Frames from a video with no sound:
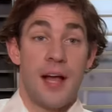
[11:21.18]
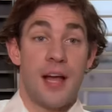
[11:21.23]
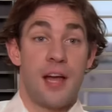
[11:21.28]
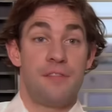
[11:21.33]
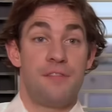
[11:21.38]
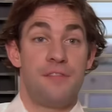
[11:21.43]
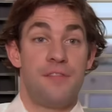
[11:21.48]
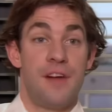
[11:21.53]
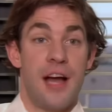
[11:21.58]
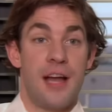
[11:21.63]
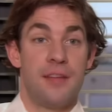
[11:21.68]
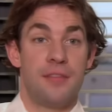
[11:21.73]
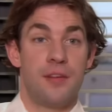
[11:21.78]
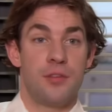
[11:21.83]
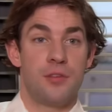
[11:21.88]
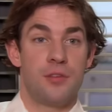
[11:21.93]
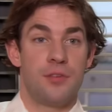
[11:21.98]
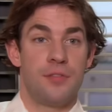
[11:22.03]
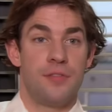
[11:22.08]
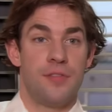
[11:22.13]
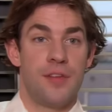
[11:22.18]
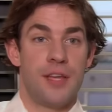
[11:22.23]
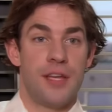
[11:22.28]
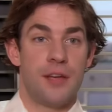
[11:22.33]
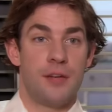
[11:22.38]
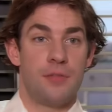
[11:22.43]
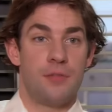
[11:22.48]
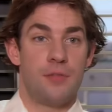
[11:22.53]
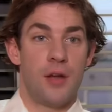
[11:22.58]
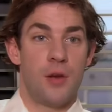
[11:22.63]
I got 500
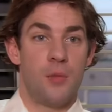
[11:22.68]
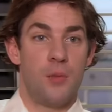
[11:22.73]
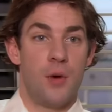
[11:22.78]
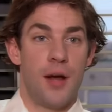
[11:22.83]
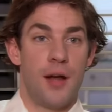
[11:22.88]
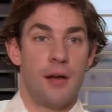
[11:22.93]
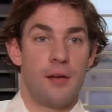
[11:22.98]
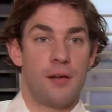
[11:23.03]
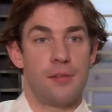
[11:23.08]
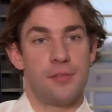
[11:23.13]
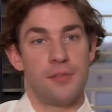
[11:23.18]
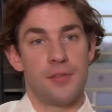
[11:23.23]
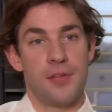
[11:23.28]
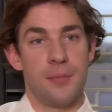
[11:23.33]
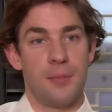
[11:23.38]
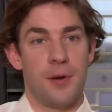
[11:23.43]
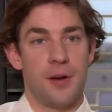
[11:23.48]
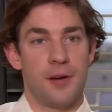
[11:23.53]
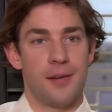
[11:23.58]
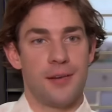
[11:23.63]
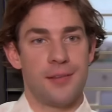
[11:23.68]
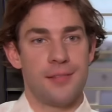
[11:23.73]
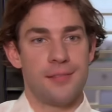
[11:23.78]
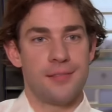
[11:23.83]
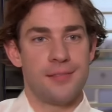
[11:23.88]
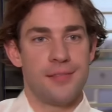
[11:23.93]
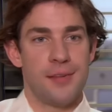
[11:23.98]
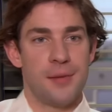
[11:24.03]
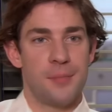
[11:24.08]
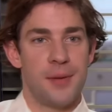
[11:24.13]
feet of red wire at a flea market
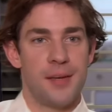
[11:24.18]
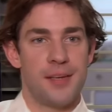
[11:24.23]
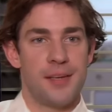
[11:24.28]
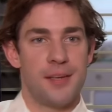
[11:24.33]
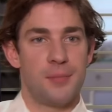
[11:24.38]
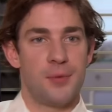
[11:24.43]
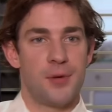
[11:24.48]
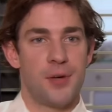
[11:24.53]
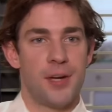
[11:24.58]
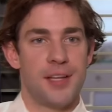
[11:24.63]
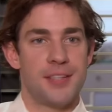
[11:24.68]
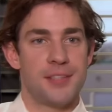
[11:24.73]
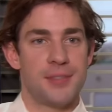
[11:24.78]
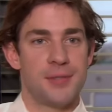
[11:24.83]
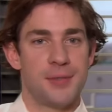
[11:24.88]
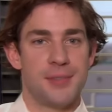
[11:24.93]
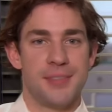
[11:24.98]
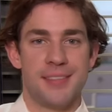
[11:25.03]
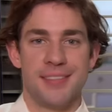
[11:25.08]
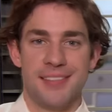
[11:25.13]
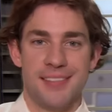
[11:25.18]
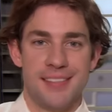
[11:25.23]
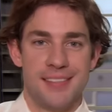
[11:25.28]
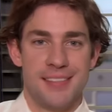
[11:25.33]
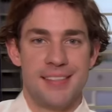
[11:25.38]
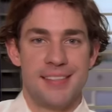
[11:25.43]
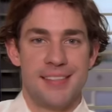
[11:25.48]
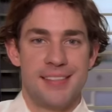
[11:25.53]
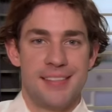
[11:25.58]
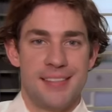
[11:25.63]
up by Dunmore High School.
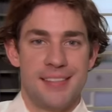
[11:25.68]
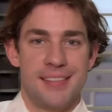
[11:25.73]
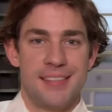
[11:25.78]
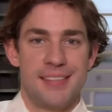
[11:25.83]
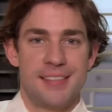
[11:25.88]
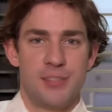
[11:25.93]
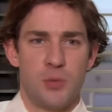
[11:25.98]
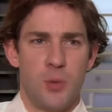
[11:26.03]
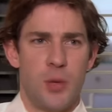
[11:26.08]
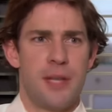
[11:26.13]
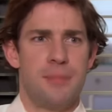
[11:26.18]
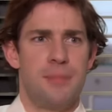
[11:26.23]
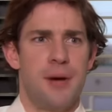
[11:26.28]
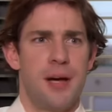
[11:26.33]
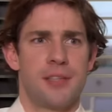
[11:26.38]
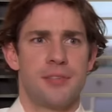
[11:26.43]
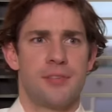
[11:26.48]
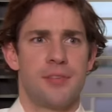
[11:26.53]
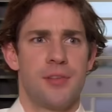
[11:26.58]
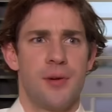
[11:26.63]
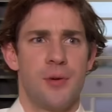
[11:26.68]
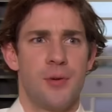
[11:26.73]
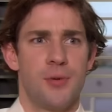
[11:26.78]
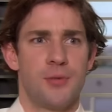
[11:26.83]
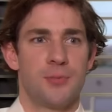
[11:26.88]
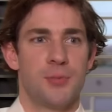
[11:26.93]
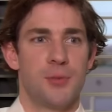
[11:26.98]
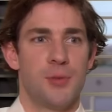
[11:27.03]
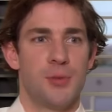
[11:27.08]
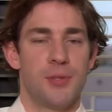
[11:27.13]
20 bucks for the
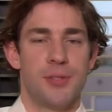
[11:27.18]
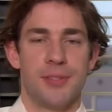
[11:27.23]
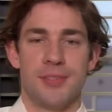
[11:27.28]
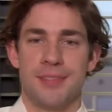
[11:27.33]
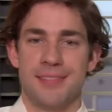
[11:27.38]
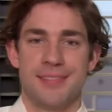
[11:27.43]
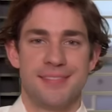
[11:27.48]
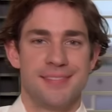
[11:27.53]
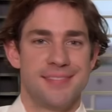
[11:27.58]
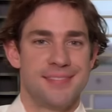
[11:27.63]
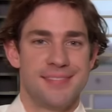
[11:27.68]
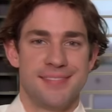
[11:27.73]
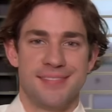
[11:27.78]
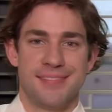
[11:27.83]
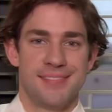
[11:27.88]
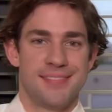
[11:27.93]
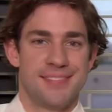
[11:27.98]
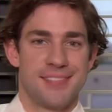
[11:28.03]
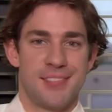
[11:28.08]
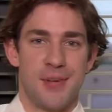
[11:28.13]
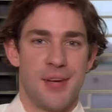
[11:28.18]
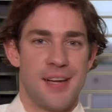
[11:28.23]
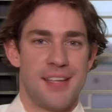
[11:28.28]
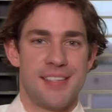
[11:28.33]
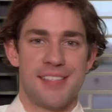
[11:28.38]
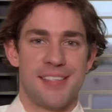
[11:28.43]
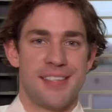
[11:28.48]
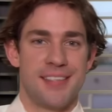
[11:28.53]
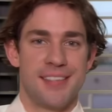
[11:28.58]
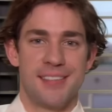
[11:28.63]
whole spool.
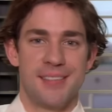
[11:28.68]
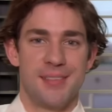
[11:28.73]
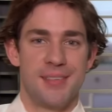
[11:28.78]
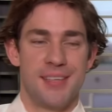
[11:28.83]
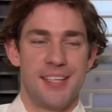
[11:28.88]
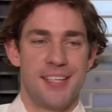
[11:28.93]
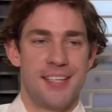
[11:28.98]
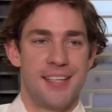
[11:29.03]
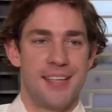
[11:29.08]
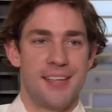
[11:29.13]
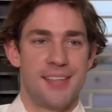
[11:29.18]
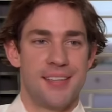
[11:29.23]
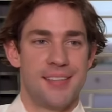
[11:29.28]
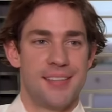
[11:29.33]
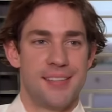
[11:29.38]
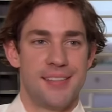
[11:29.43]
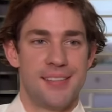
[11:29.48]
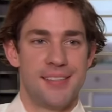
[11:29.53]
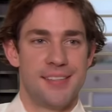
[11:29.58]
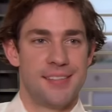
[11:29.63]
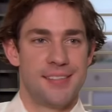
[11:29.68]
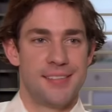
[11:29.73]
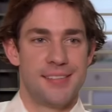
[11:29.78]
Crazy. What a deal.